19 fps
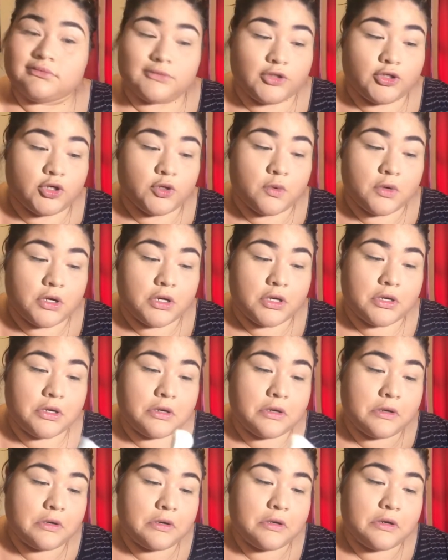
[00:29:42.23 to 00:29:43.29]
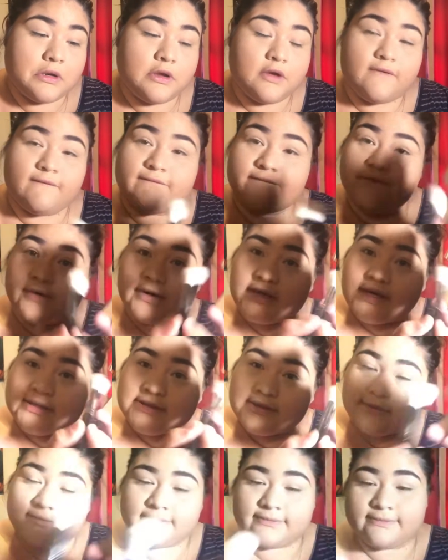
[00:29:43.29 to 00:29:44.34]
You don't wanna forget
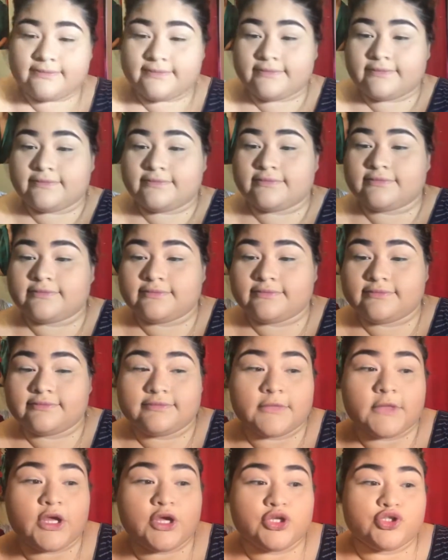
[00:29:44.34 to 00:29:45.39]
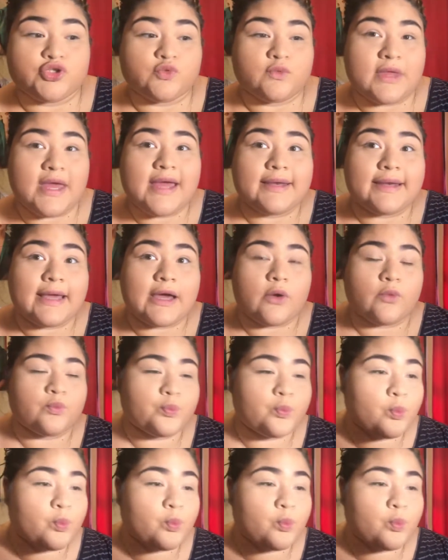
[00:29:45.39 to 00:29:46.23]
to do that now.